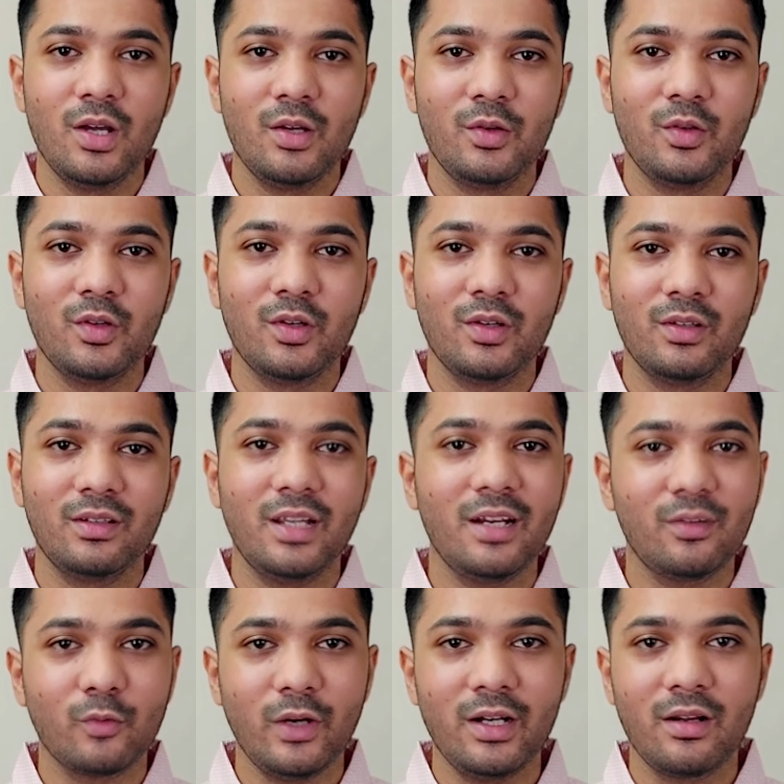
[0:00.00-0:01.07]
you know that's
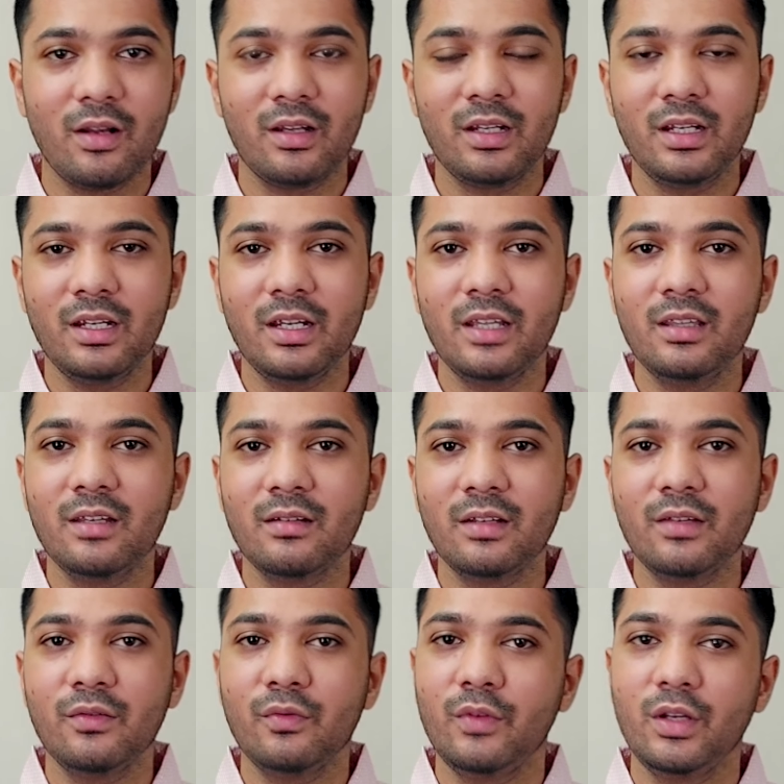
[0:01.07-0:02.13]
quite tricky in the
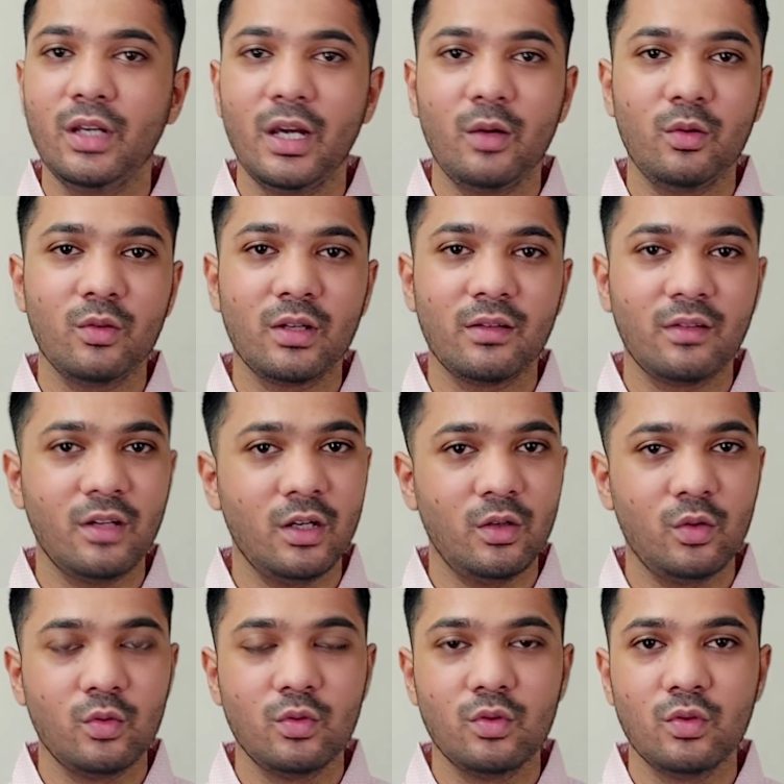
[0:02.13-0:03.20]
sense we have to consider
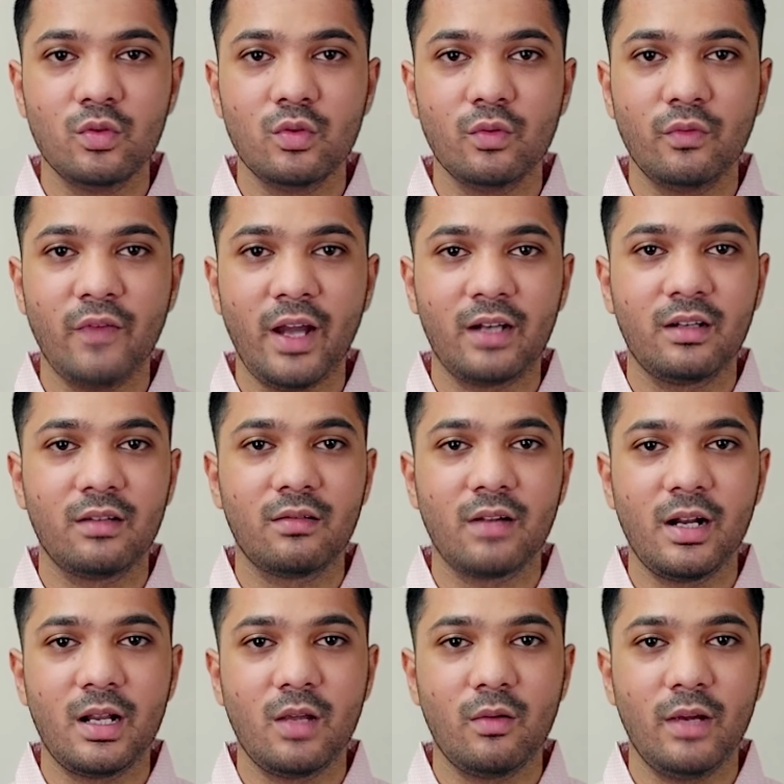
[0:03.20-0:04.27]
two factors
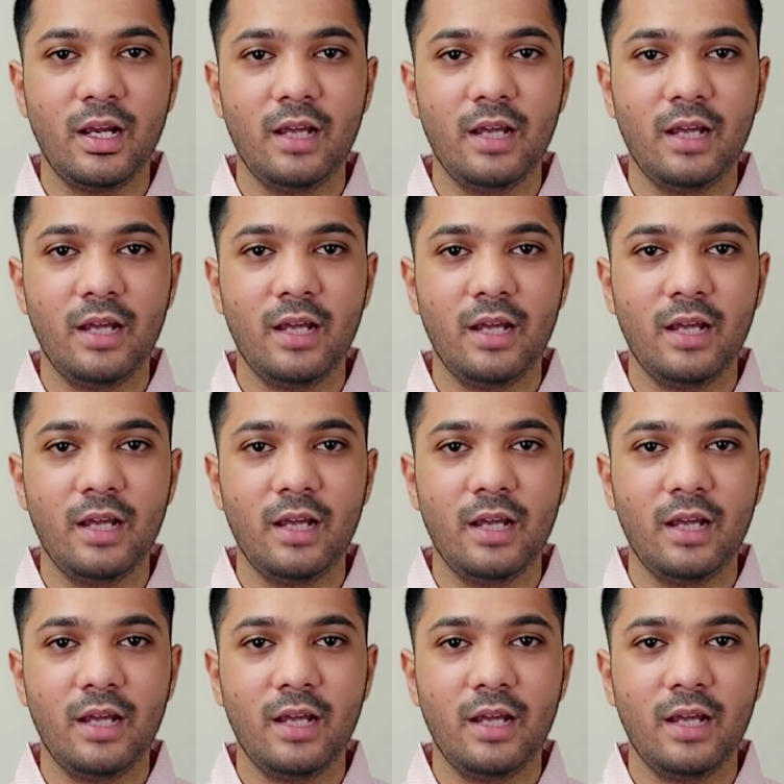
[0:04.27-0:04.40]
right now